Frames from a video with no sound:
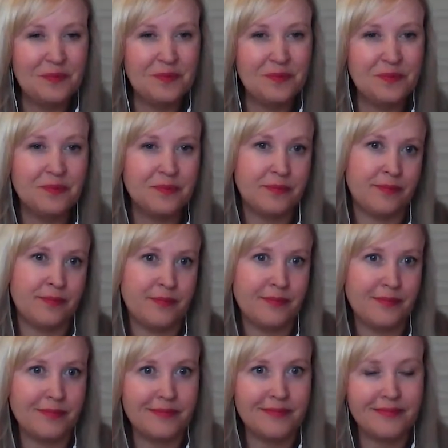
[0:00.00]

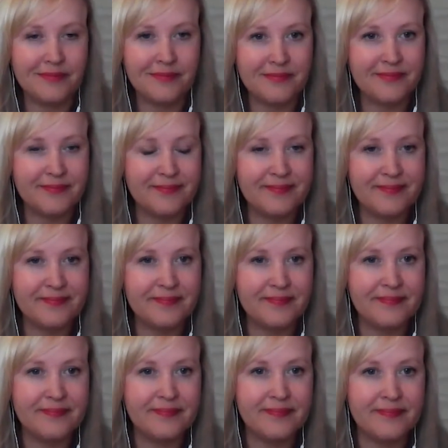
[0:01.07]

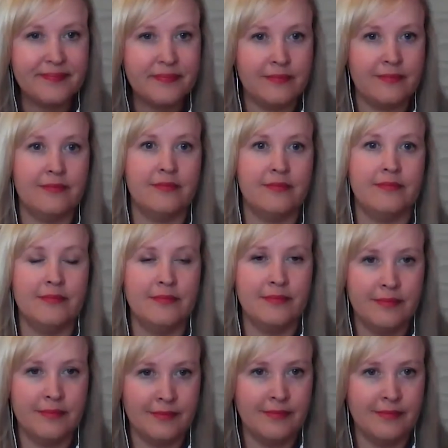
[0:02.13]

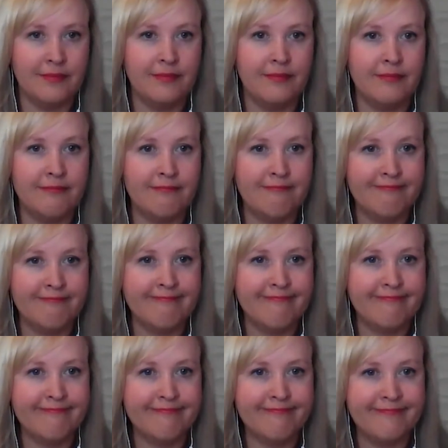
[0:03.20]

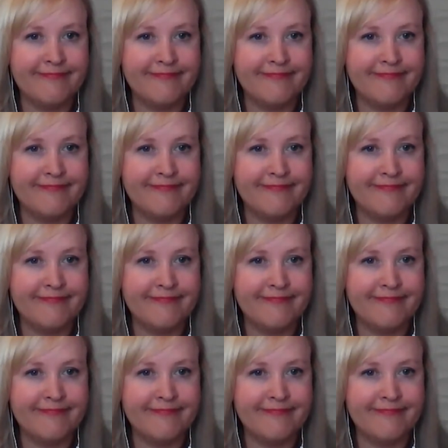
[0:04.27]
This person isn't speaking.